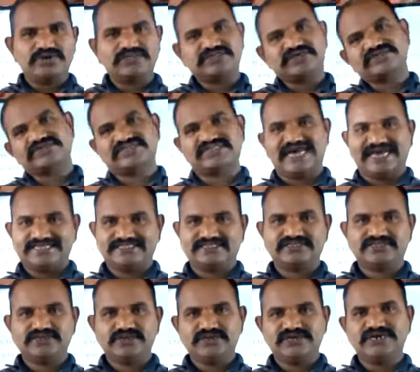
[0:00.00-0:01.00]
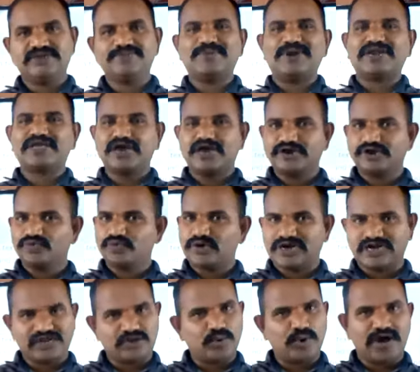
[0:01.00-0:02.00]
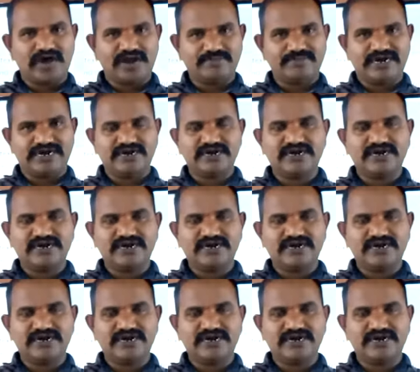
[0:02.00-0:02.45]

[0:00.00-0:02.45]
size, depending on your requirement.